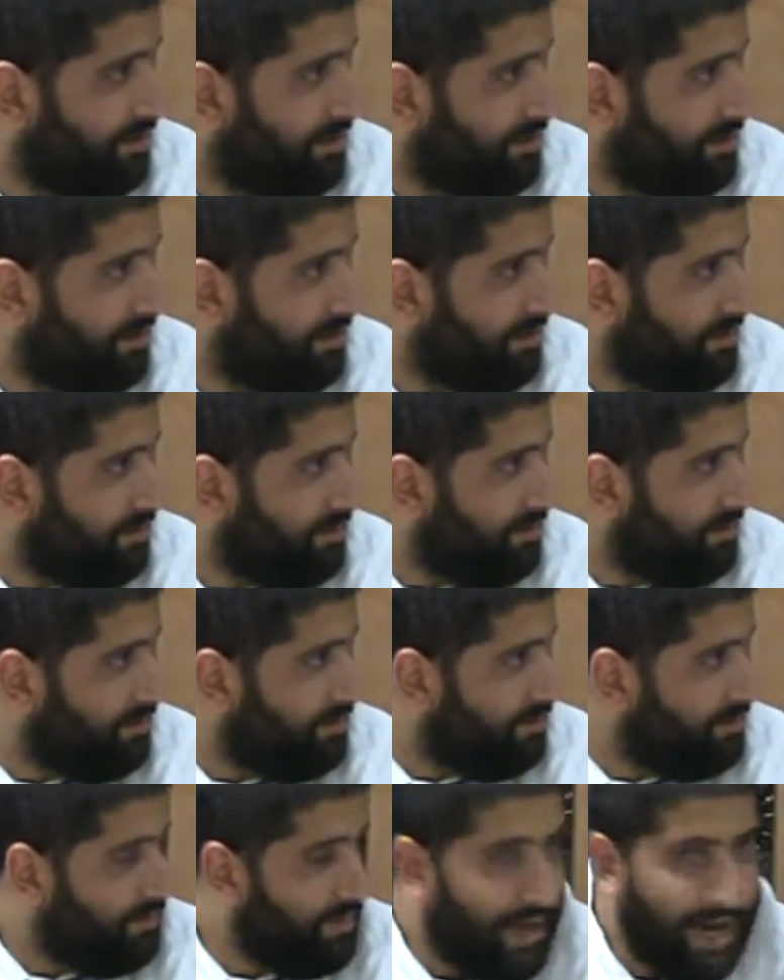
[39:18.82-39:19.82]
I didn't grow up
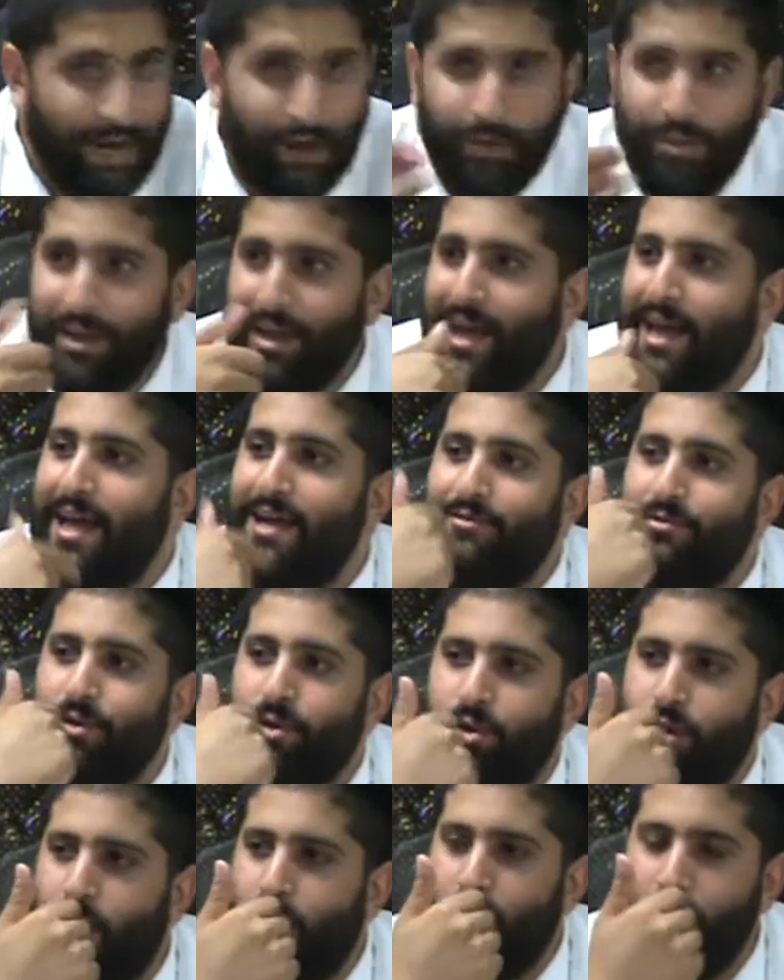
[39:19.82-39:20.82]
like that. I don't think I ever
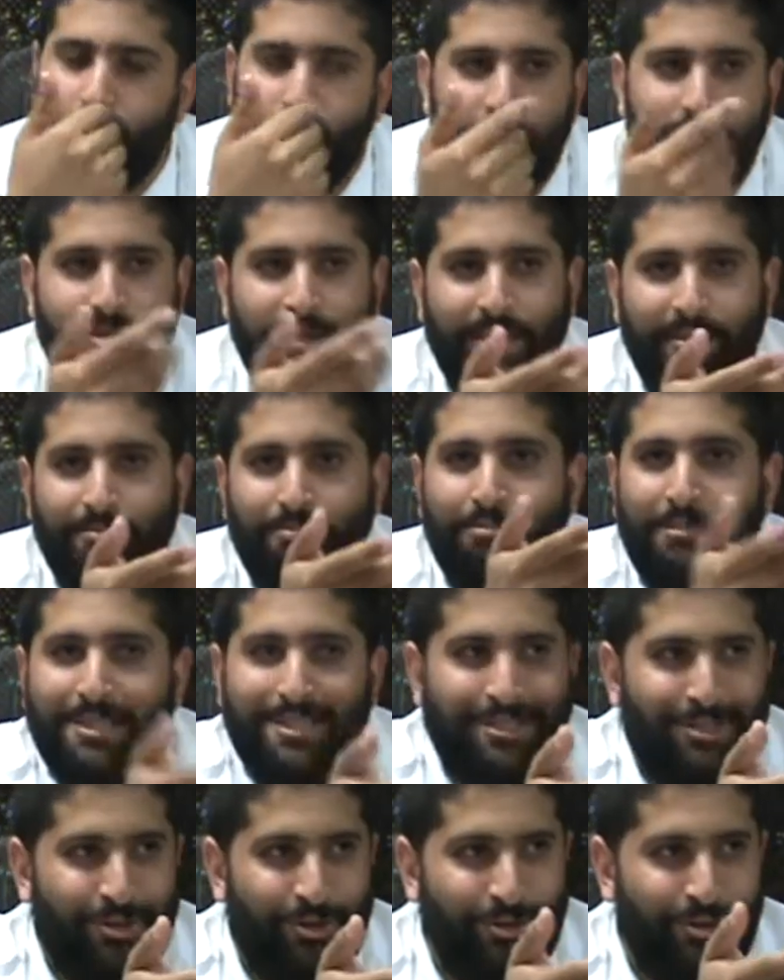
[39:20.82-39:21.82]
called him
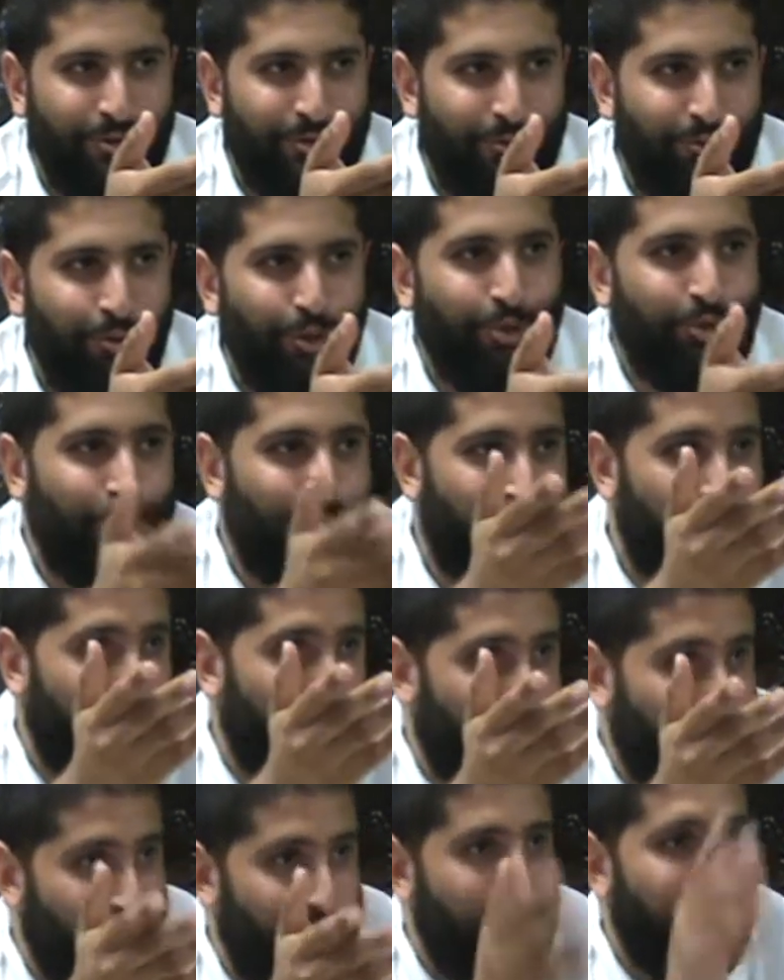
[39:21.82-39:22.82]
Mr.
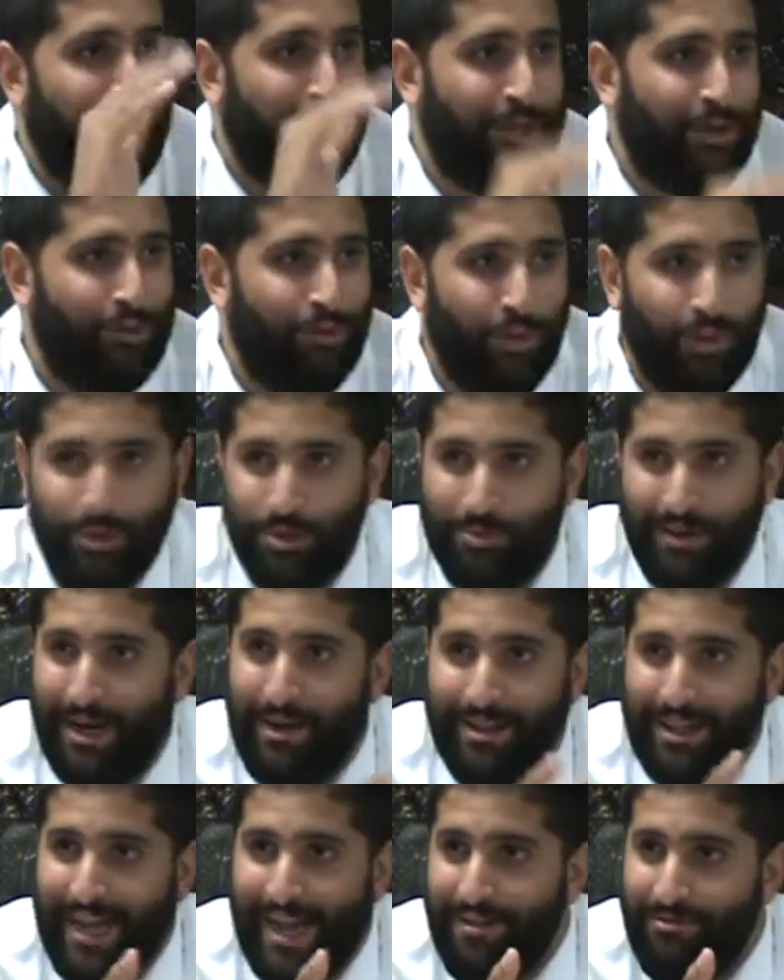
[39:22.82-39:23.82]
Rosenberg or Dr. Rosenberg. I
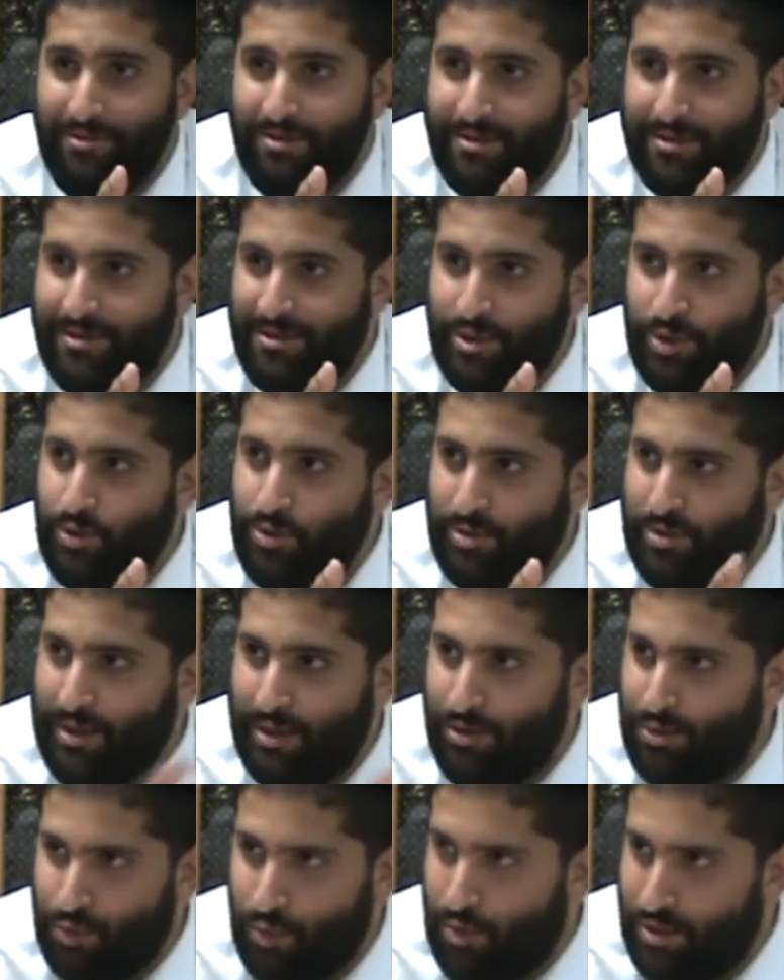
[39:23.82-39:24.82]
don't think I ever used
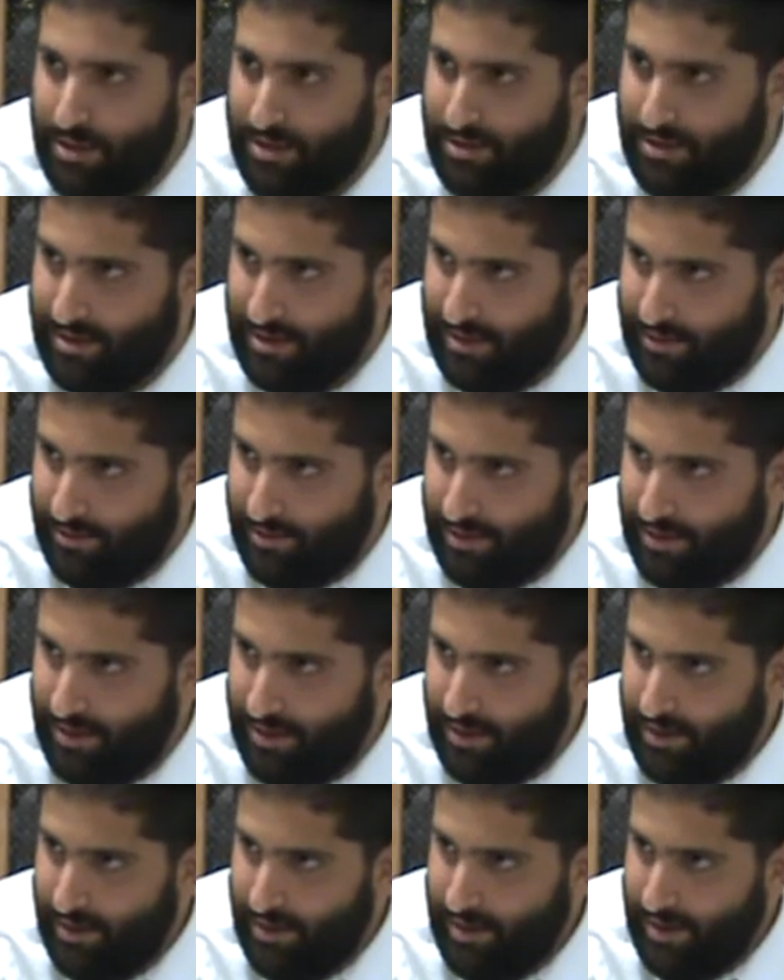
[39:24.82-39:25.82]
those words to him.
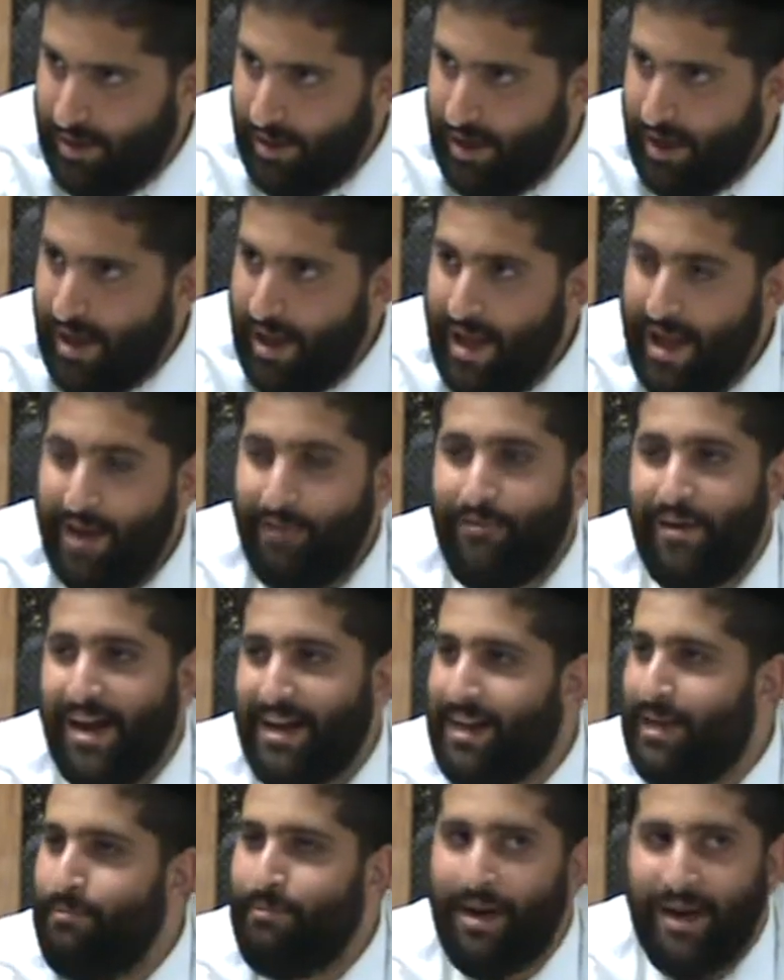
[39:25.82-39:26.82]
I think I did. In
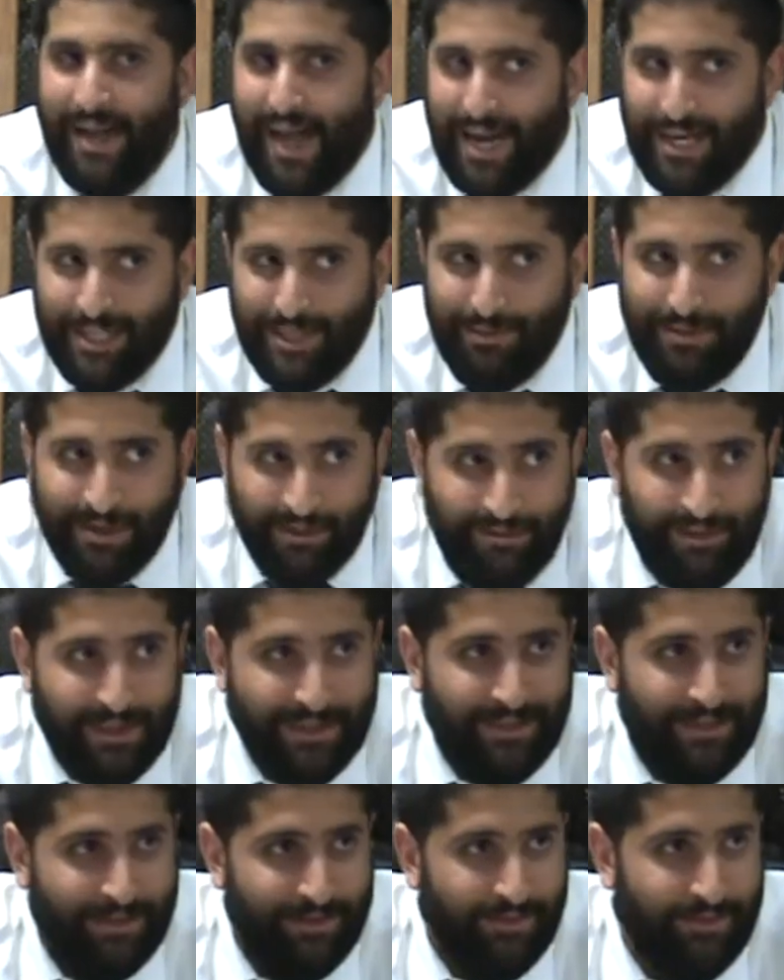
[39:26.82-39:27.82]
fact, it might actually be
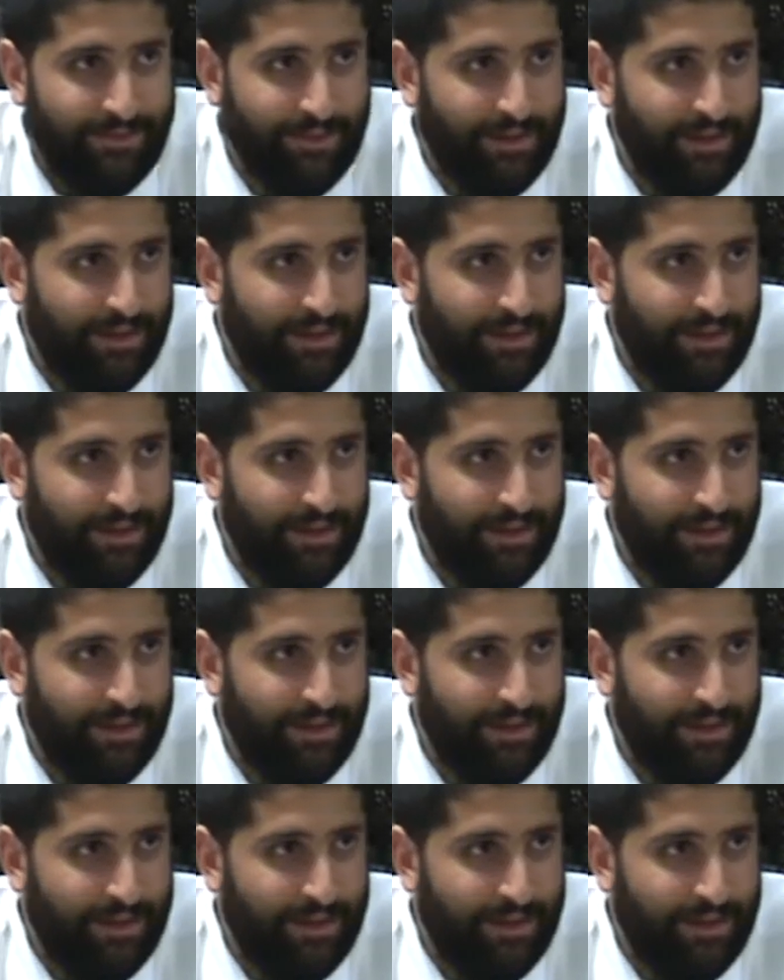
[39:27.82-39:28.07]
offensive.